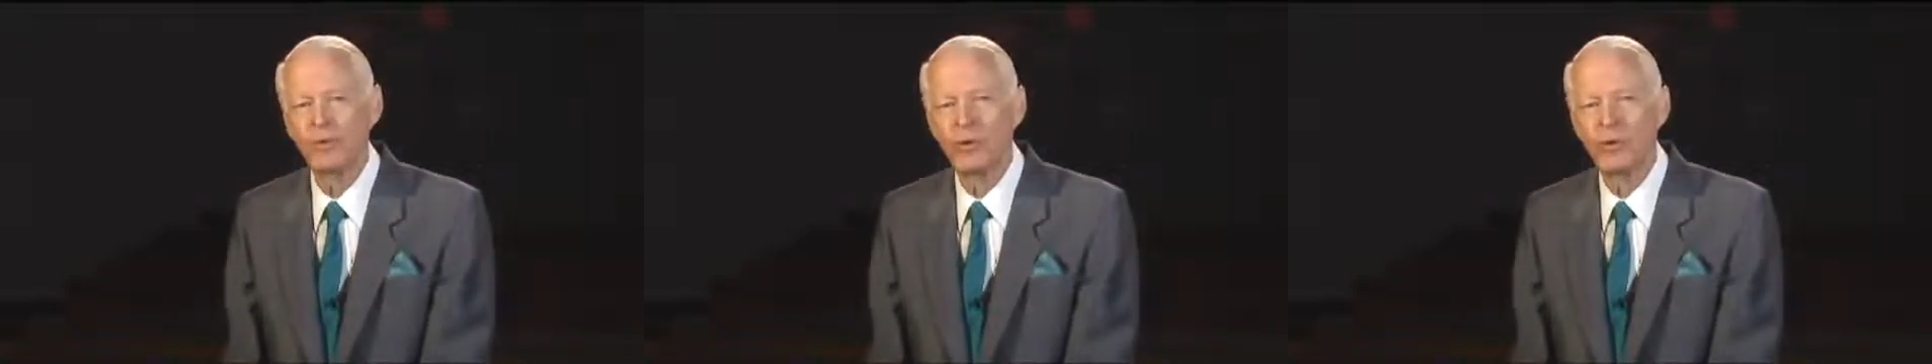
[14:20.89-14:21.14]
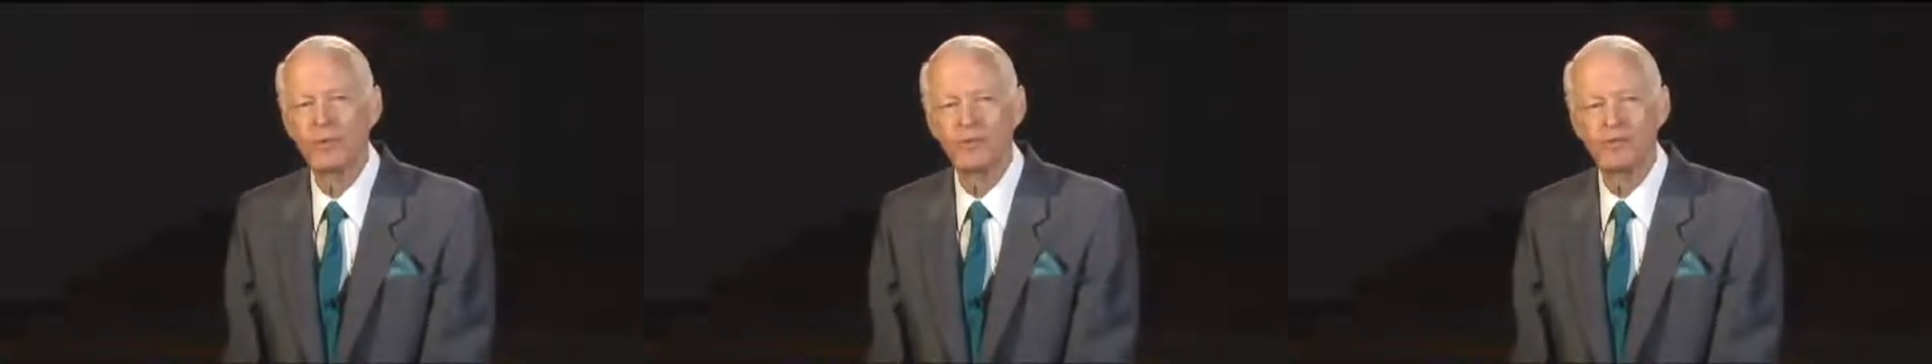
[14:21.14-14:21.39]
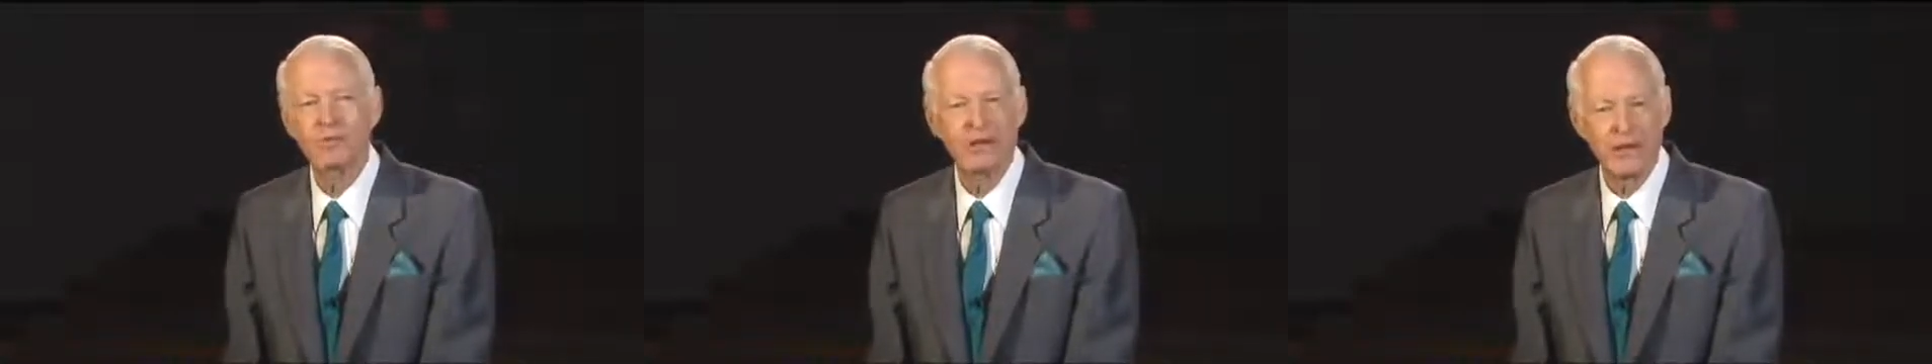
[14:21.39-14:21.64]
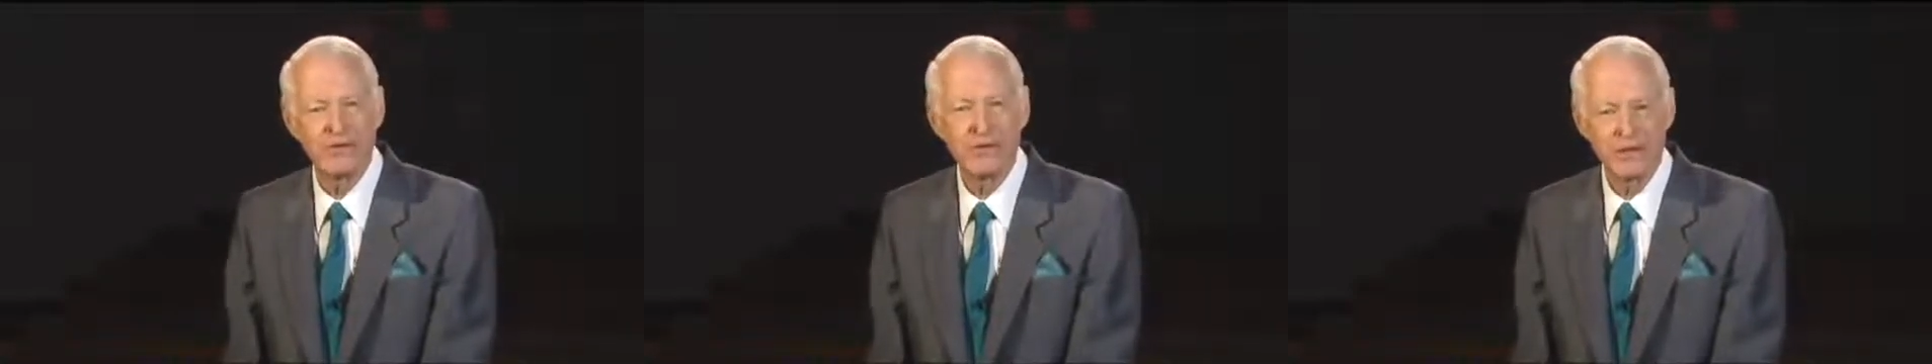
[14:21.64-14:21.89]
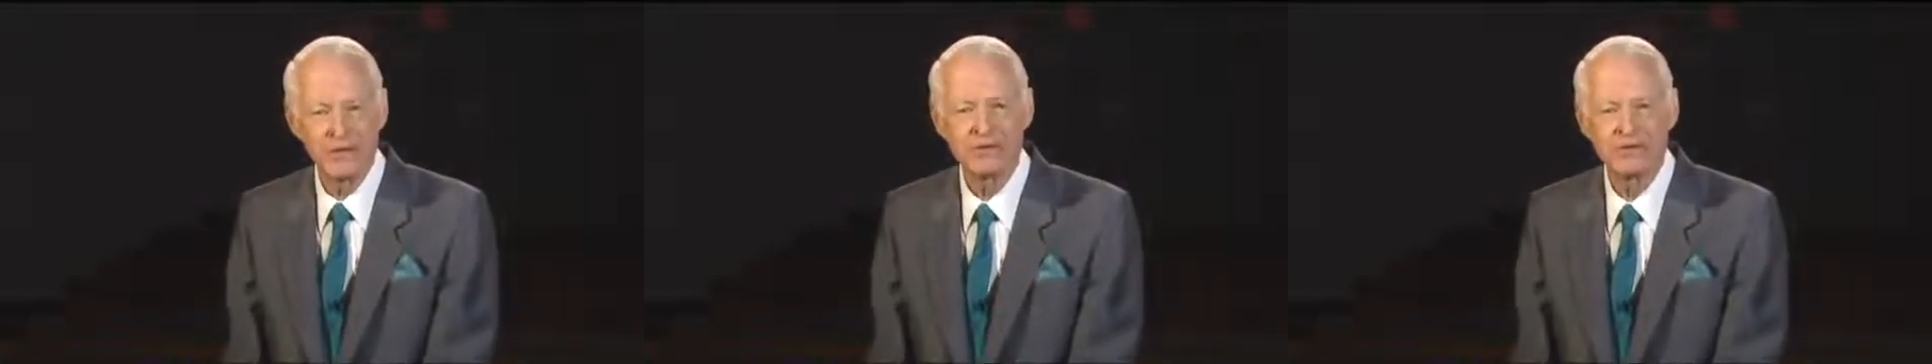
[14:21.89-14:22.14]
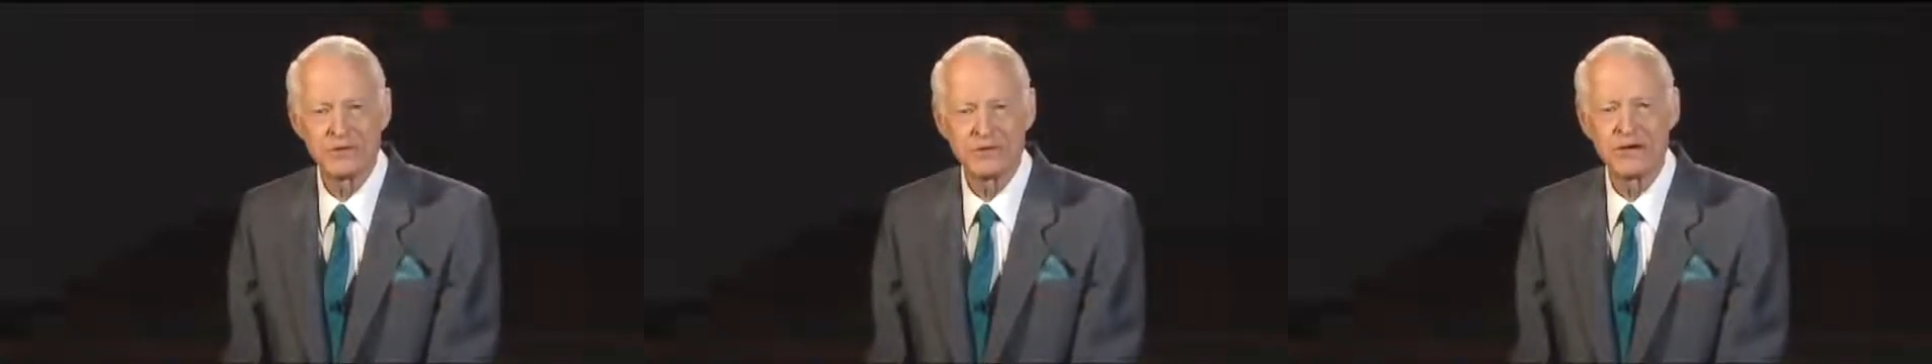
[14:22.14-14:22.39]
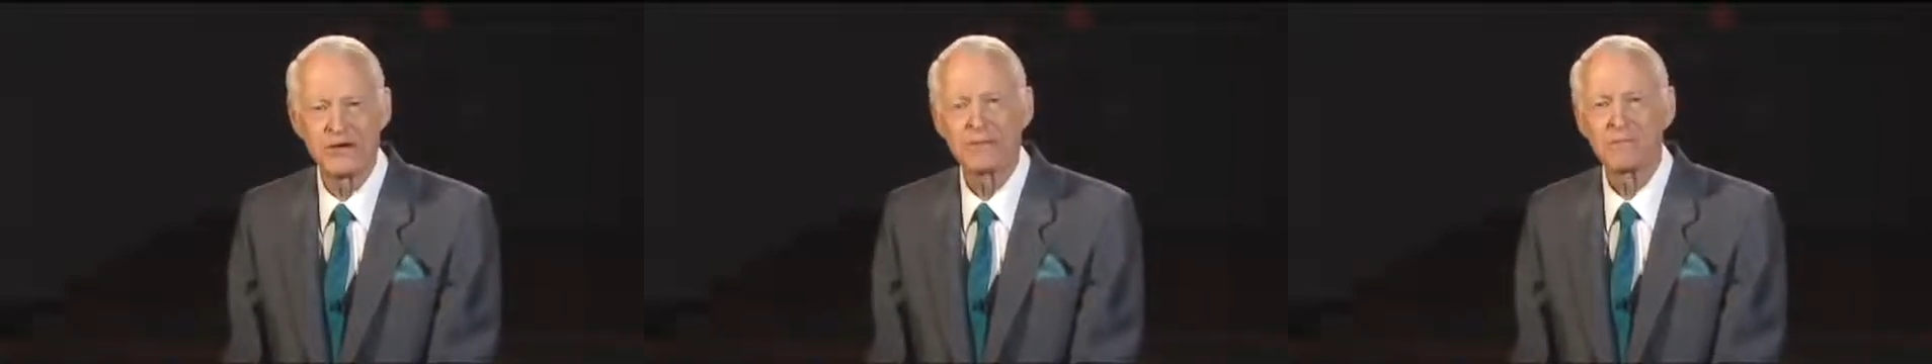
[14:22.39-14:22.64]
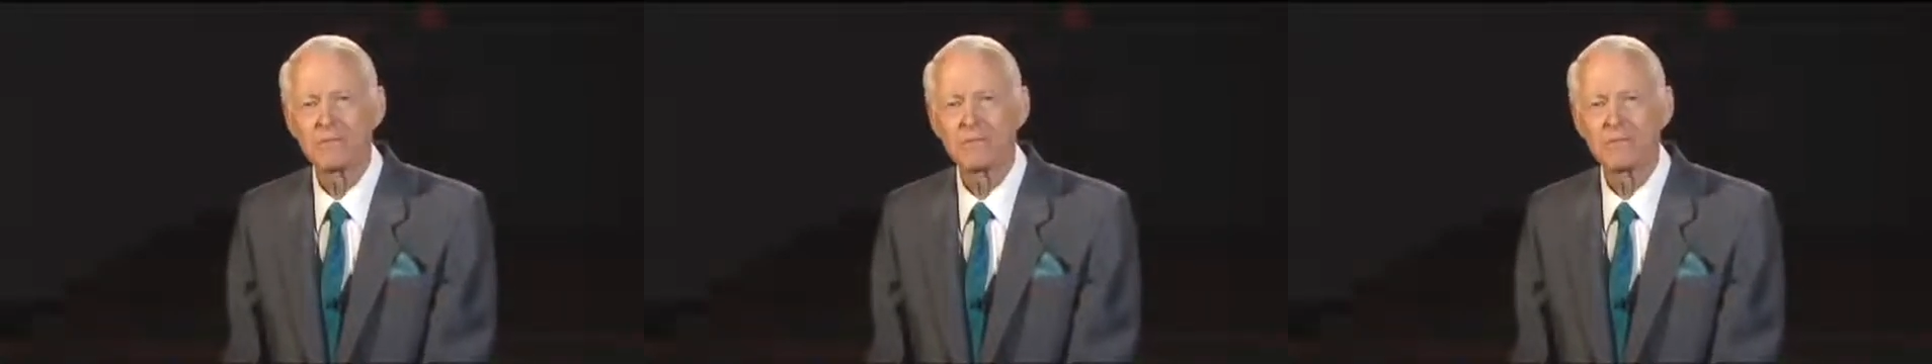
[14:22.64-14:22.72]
would be Mr. Henry Kissinger.